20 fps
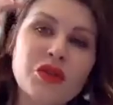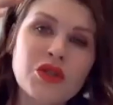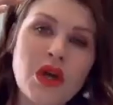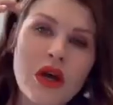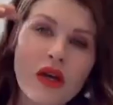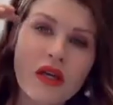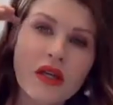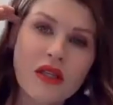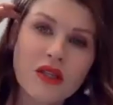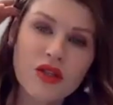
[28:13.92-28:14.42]

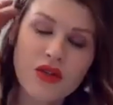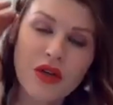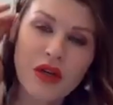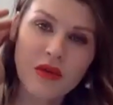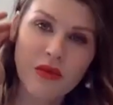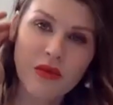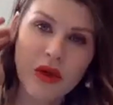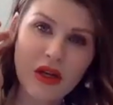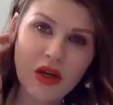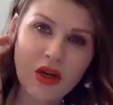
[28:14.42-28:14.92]
talking
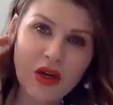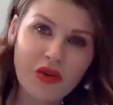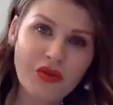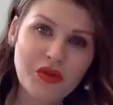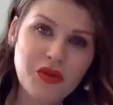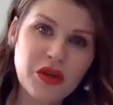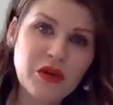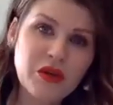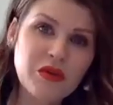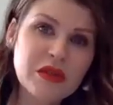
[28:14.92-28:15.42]
straight radio
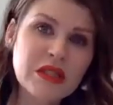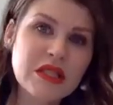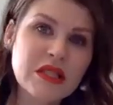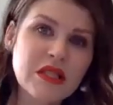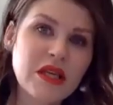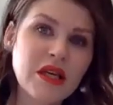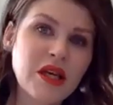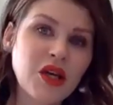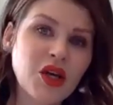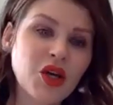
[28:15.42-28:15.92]

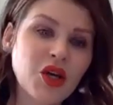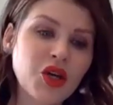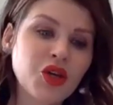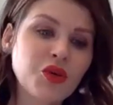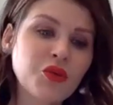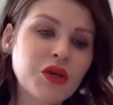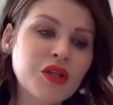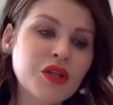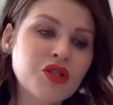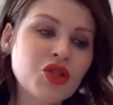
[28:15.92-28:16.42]
frequency,
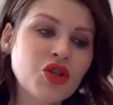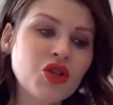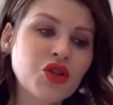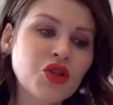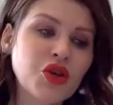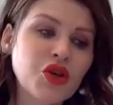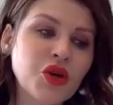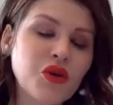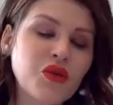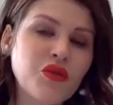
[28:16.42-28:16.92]
you want to
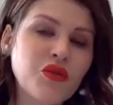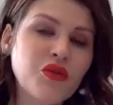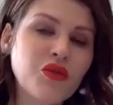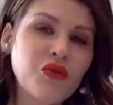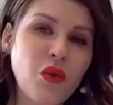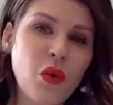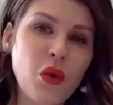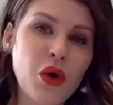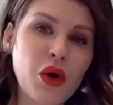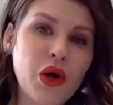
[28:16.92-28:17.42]
look
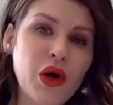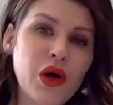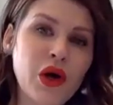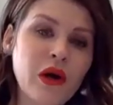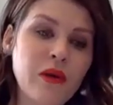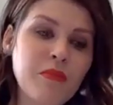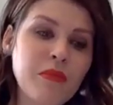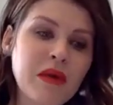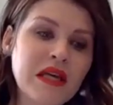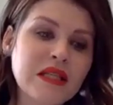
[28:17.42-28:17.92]

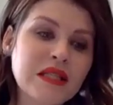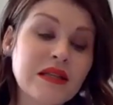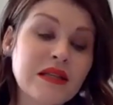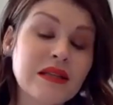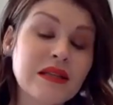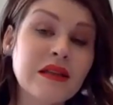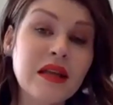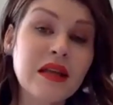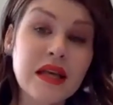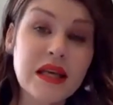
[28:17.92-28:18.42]
for
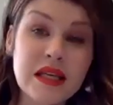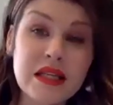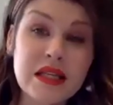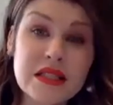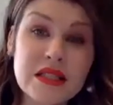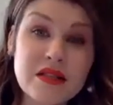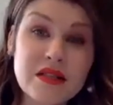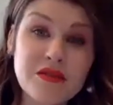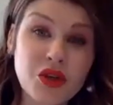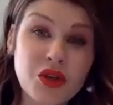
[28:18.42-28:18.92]
basically the
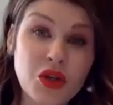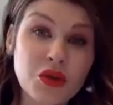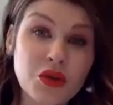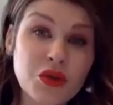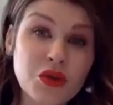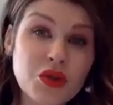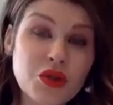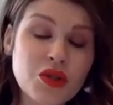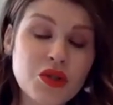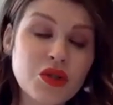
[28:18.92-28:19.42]
ease of
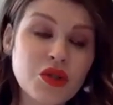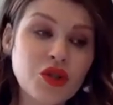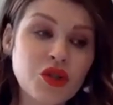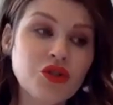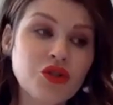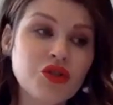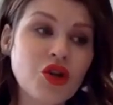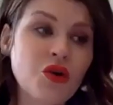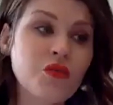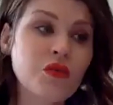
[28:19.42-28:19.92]
use.
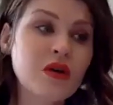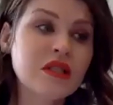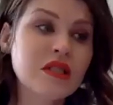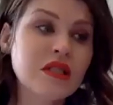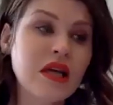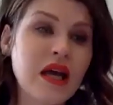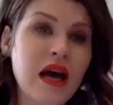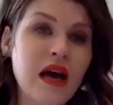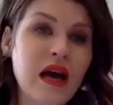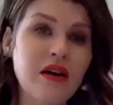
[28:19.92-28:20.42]
You don't want
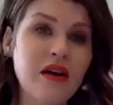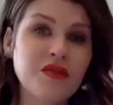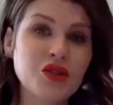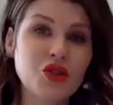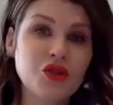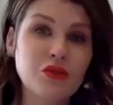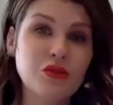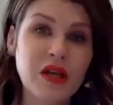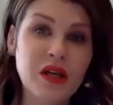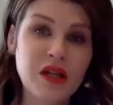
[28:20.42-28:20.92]
to have
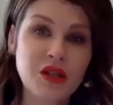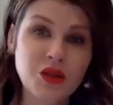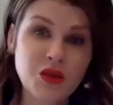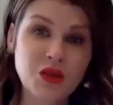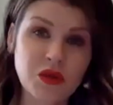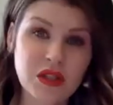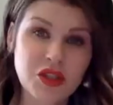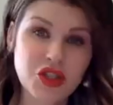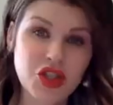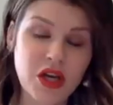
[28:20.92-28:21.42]
to
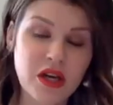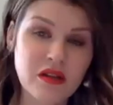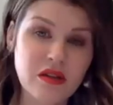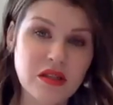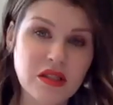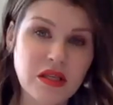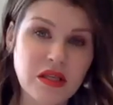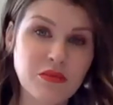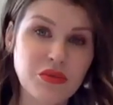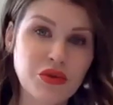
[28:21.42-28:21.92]
manually check the
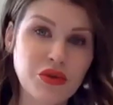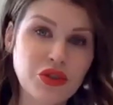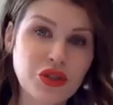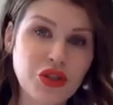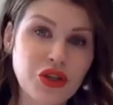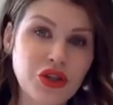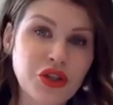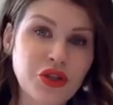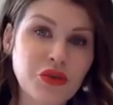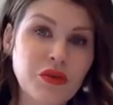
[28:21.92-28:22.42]

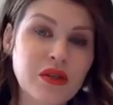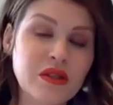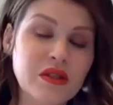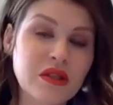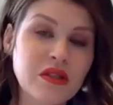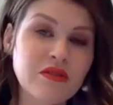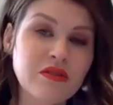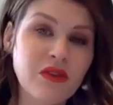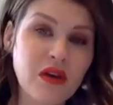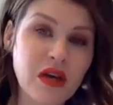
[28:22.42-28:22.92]
temperature. You want
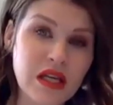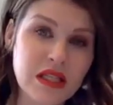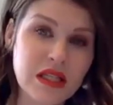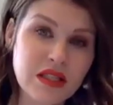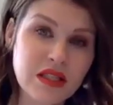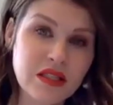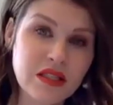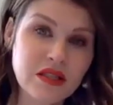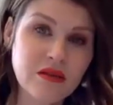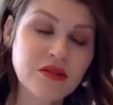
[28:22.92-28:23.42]
the device
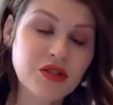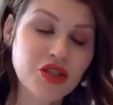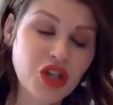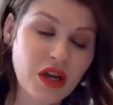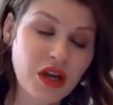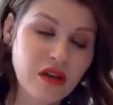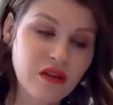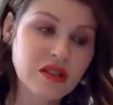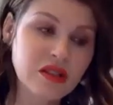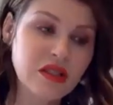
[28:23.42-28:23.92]
to
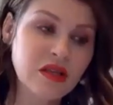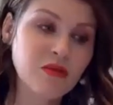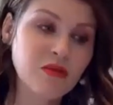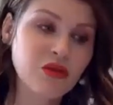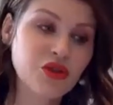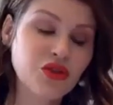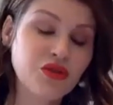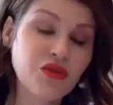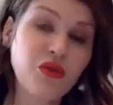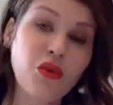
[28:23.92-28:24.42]
check the
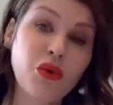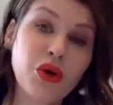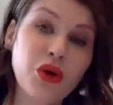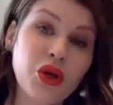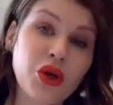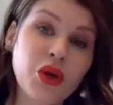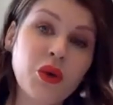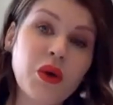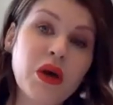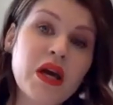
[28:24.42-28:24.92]
temperature for
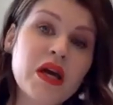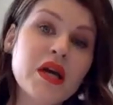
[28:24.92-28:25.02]
you.